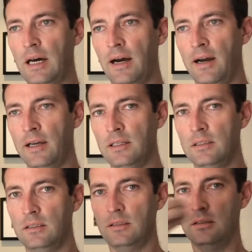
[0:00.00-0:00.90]
I
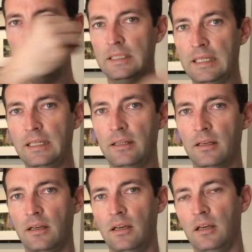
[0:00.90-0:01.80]
did,
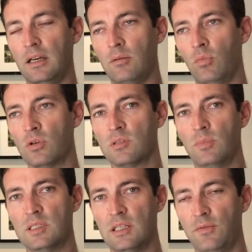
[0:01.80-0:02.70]
and more
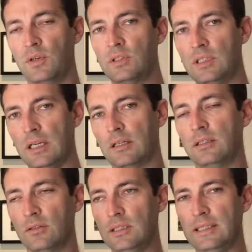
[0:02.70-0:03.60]
specifically and
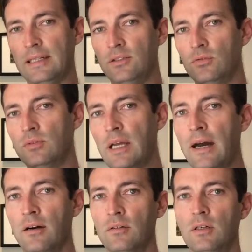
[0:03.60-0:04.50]
clearly than I do now.